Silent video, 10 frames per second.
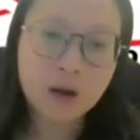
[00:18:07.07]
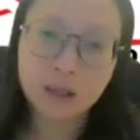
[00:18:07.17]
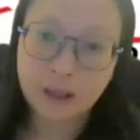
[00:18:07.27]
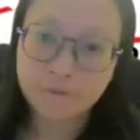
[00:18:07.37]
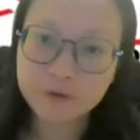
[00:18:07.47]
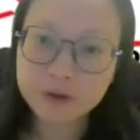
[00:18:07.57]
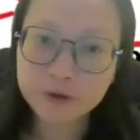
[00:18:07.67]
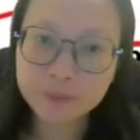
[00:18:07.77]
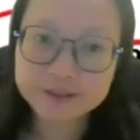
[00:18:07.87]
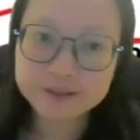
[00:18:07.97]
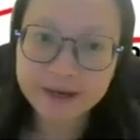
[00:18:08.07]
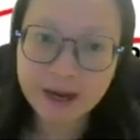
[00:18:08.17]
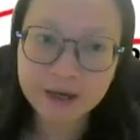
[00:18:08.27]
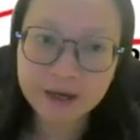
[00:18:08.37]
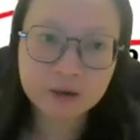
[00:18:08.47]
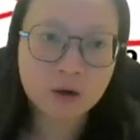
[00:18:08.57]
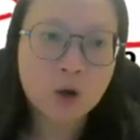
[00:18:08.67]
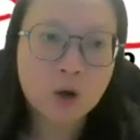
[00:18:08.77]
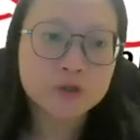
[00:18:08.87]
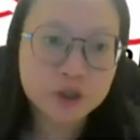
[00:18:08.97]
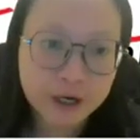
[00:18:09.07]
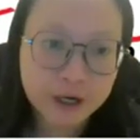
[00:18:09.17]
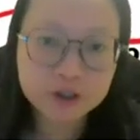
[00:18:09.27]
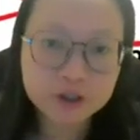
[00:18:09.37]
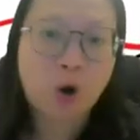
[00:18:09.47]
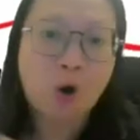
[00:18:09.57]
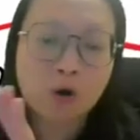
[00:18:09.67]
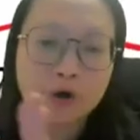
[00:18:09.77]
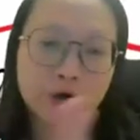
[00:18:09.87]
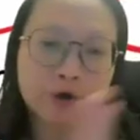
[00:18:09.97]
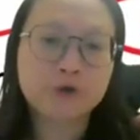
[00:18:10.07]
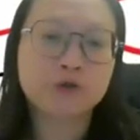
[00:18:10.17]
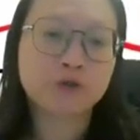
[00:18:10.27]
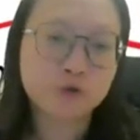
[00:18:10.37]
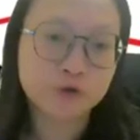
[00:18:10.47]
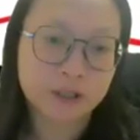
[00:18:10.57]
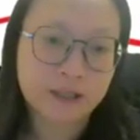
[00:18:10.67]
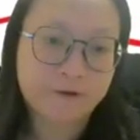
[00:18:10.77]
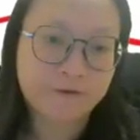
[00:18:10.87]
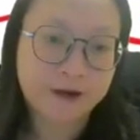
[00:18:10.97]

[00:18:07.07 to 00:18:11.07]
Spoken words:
11 meter per second, change occur to the left.